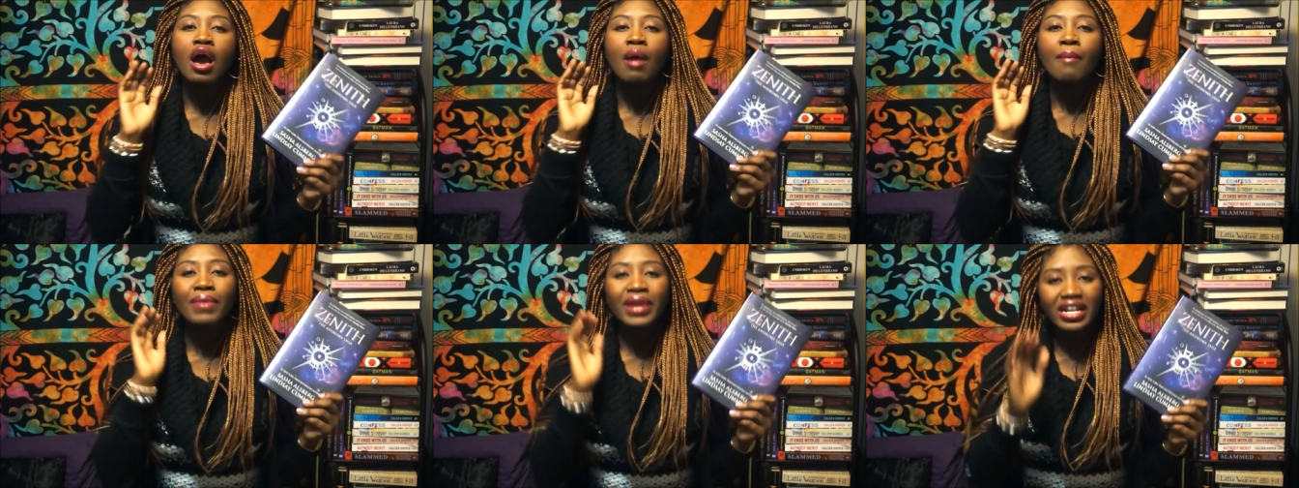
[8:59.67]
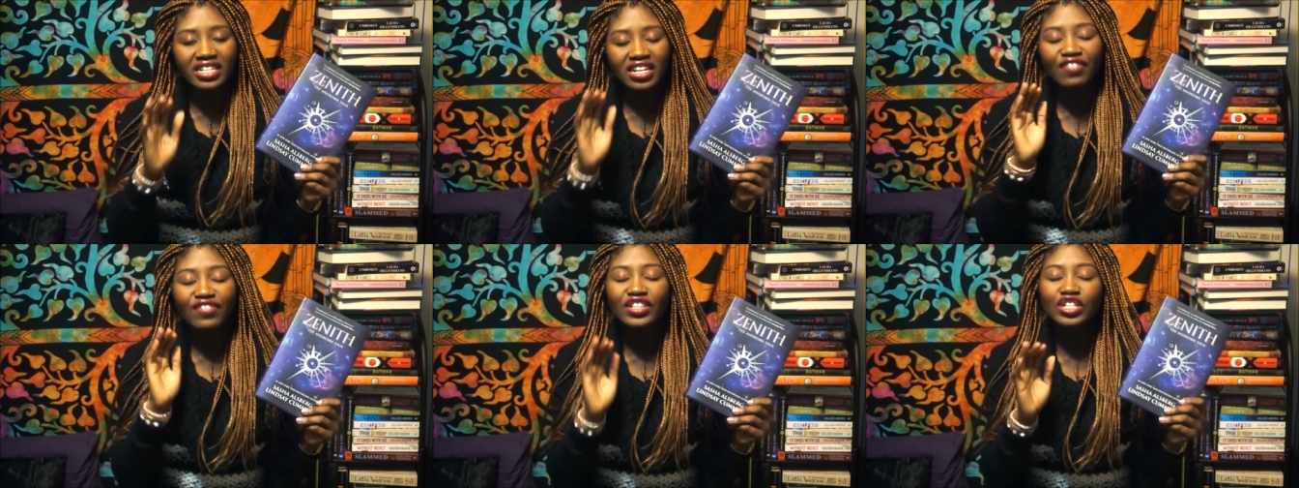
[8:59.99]
But I
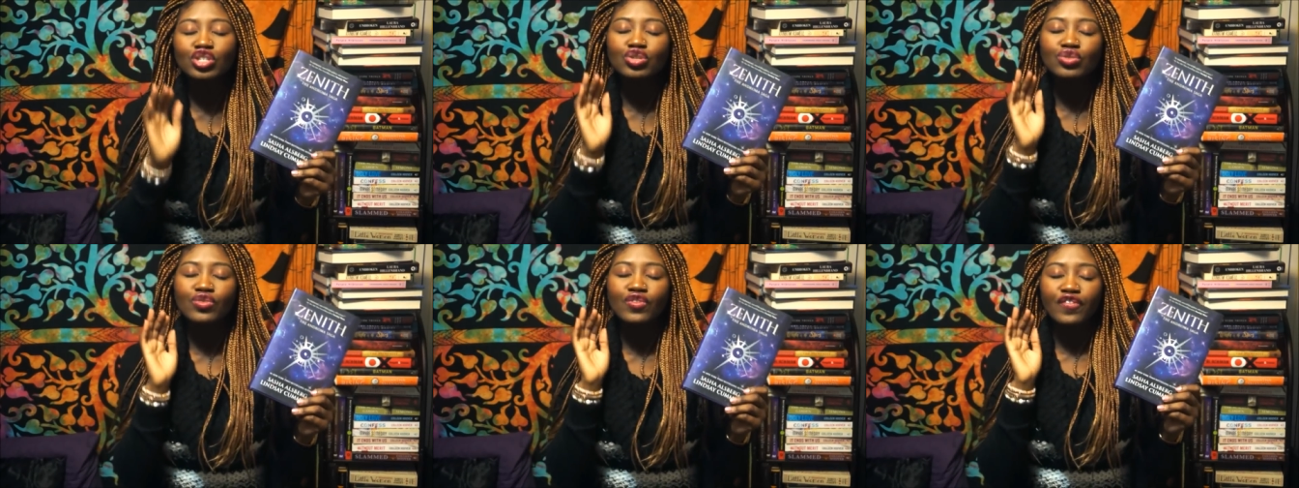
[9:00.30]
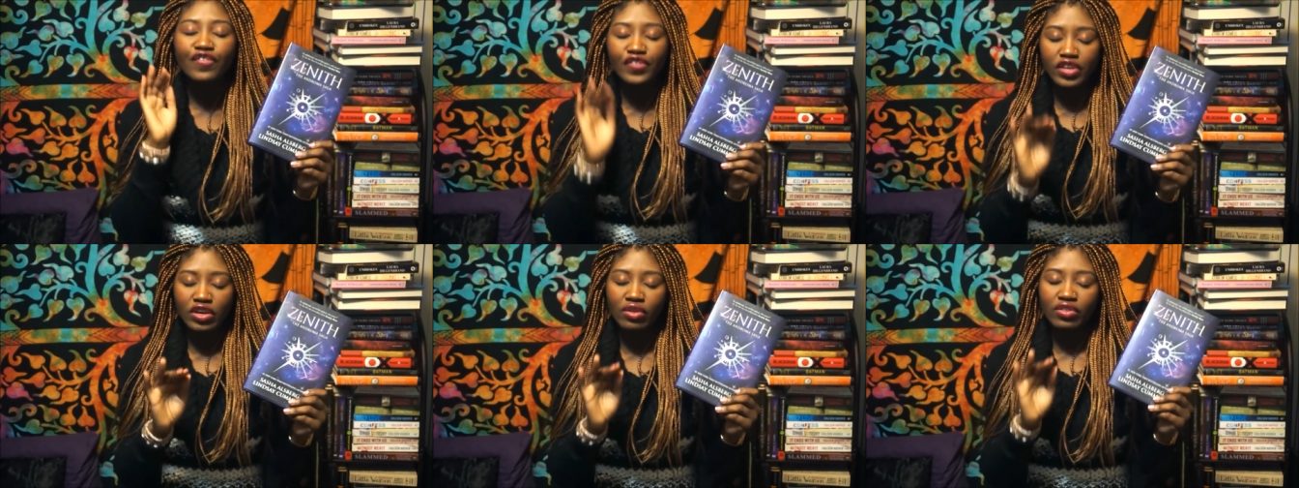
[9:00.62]
definitely do
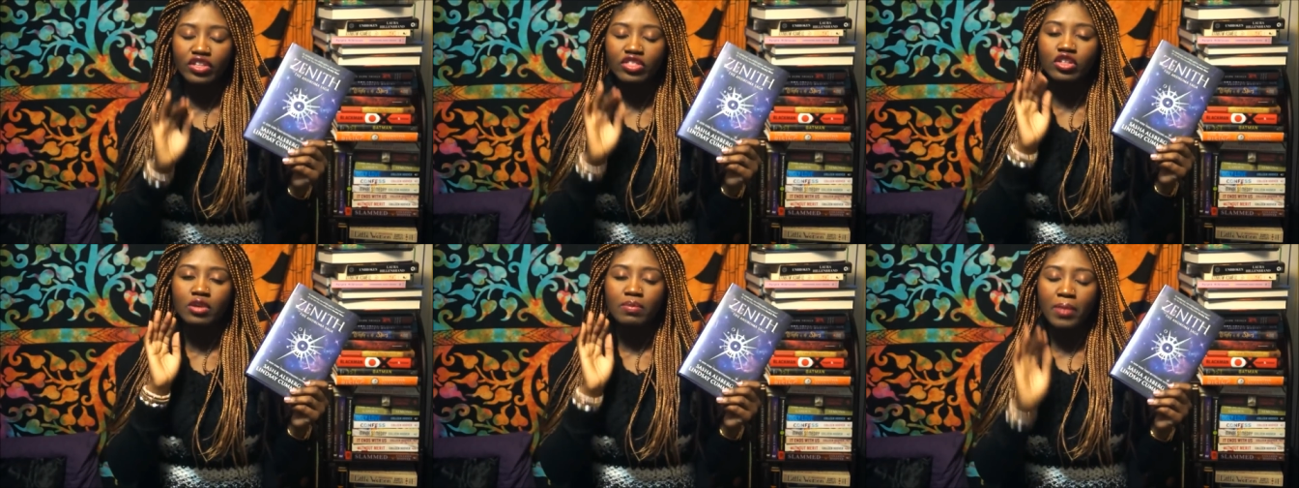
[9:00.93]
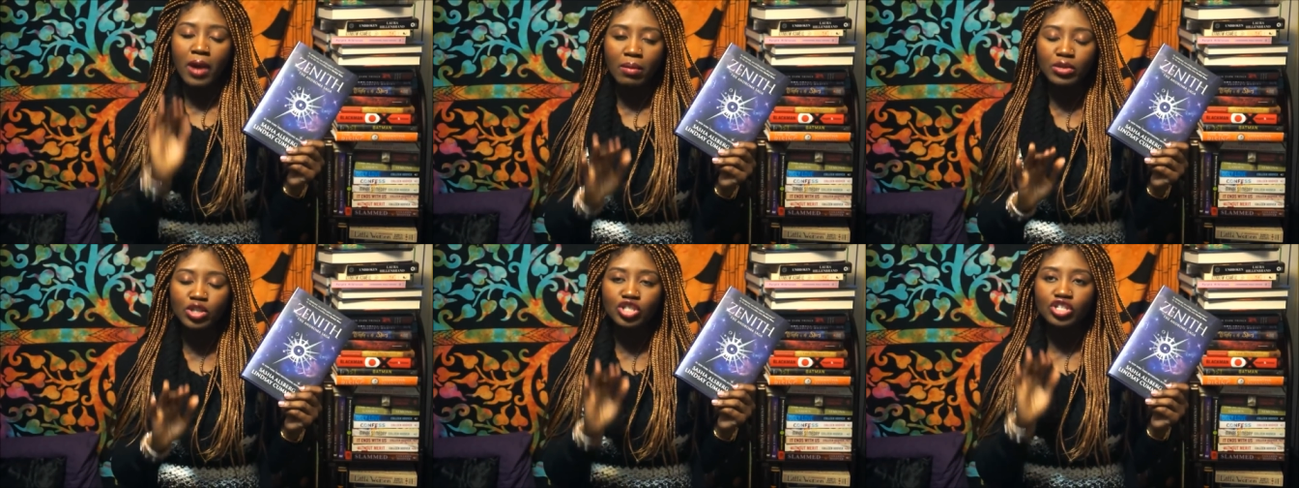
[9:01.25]
feel that their
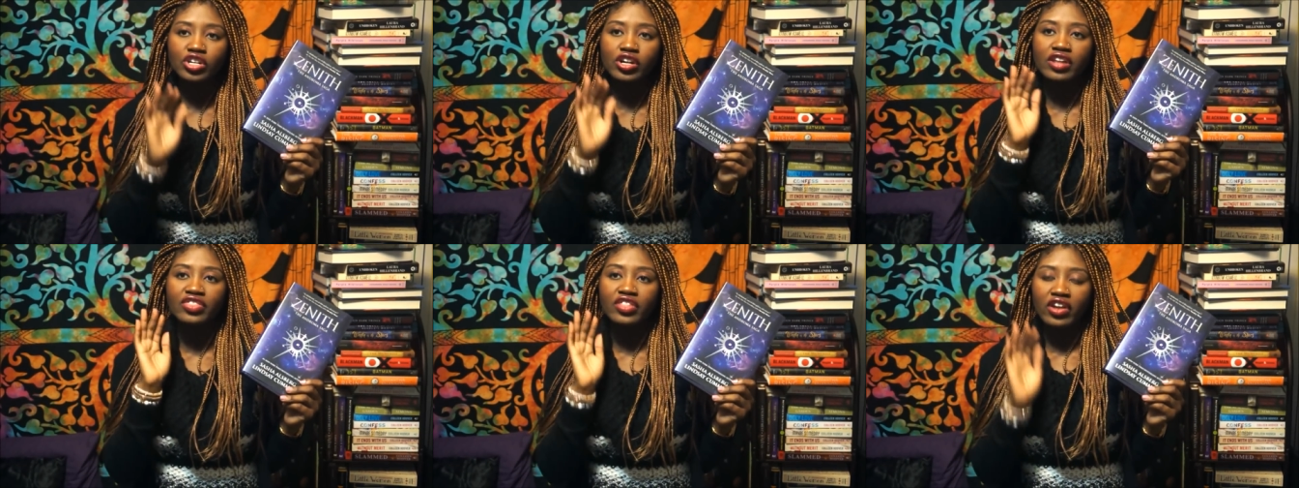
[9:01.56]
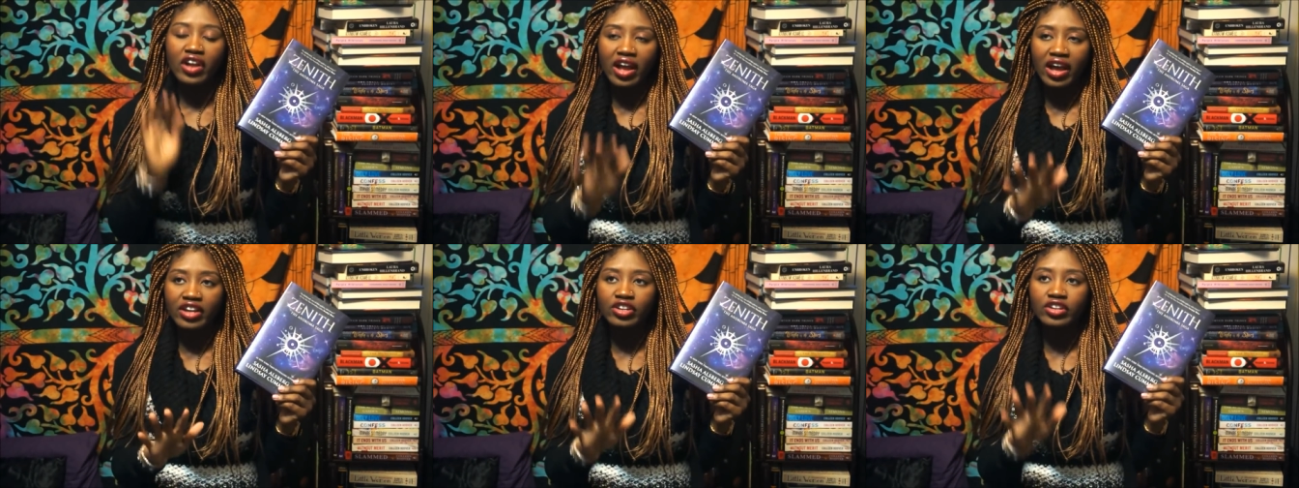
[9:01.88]
publisher and
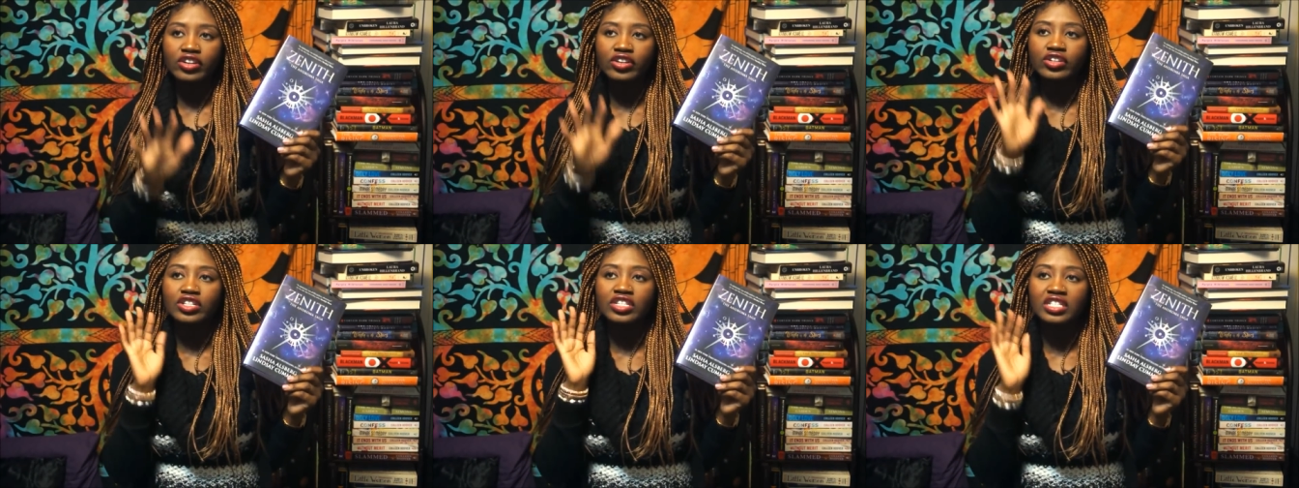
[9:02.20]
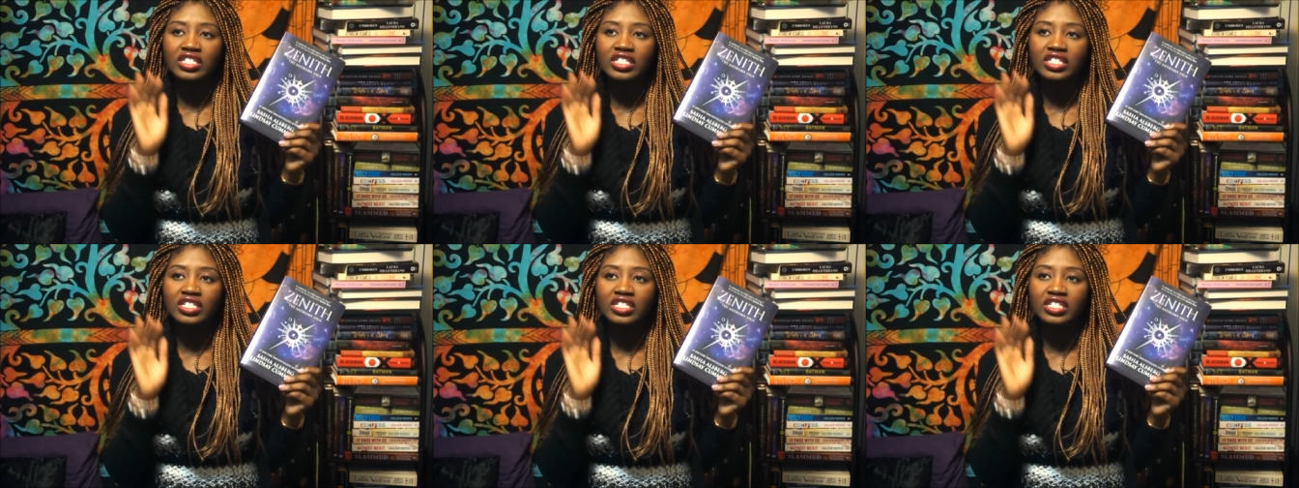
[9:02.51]
their editor